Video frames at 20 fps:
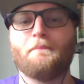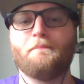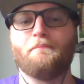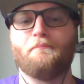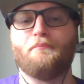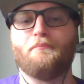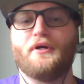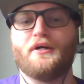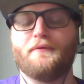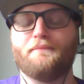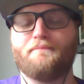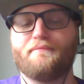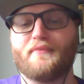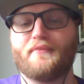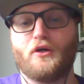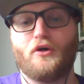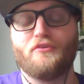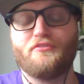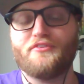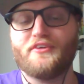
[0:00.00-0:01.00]
But
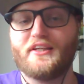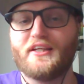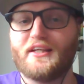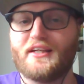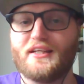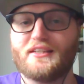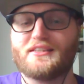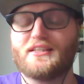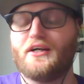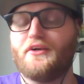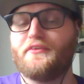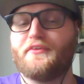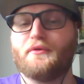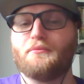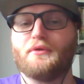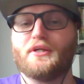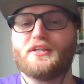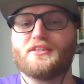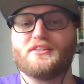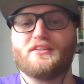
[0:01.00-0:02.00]
hopefully he gets healthy,
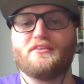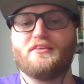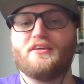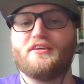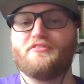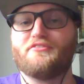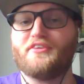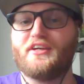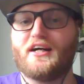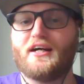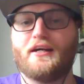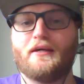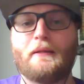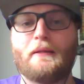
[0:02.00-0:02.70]
because if not,